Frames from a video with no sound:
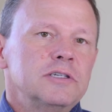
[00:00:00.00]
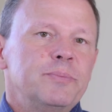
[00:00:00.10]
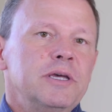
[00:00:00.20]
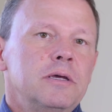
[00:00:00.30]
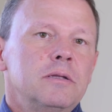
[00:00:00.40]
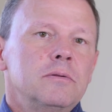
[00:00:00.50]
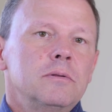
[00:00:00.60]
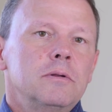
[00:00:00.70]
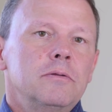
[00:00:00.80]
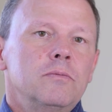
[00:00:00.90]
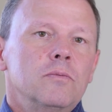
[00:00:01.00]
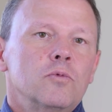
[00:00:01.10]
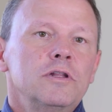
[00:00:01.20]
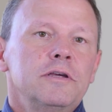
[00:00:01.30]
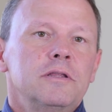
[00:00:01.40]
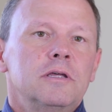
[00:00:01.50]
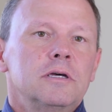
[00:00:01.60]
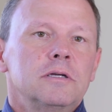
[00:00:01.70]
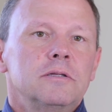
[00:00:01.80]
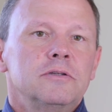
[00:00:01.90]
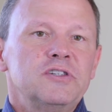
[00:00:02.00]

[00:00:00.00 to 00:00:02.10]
has been really the, the